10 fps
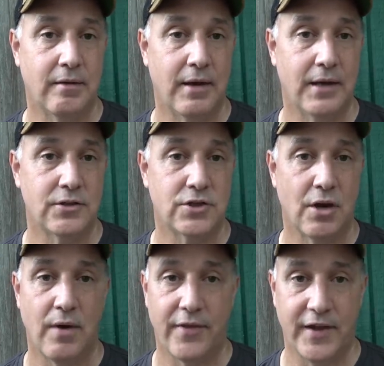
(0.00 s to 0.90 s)
And
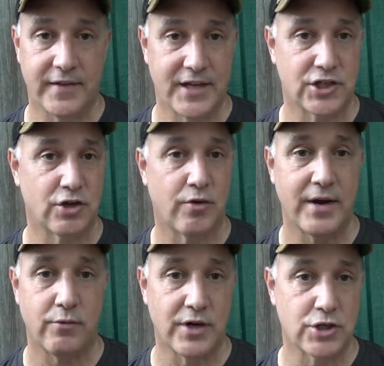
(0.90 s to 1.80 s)
so I think that's a
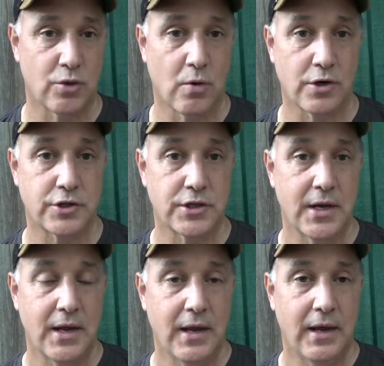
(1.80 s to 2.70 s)
great resource,
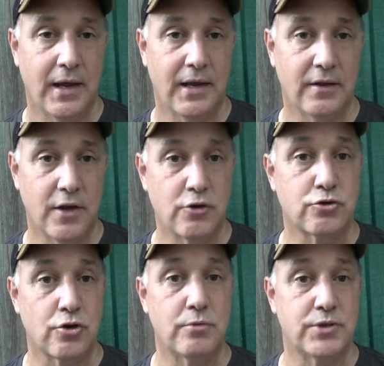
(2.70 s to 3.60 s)
and
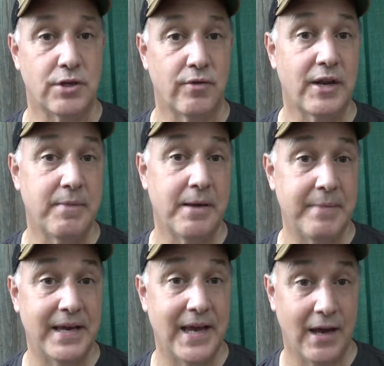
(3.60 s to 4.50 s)
those groups can really be a
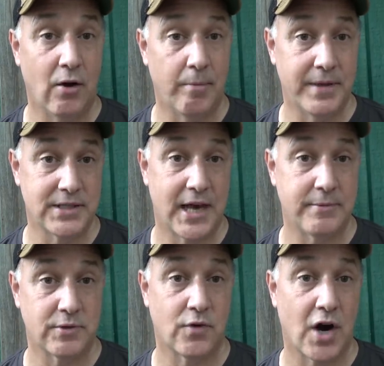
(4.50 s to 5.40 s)
big help in
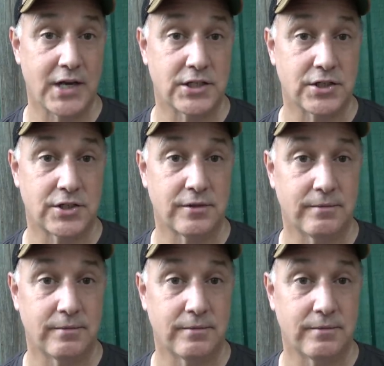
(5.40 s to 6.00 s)
times of crisis.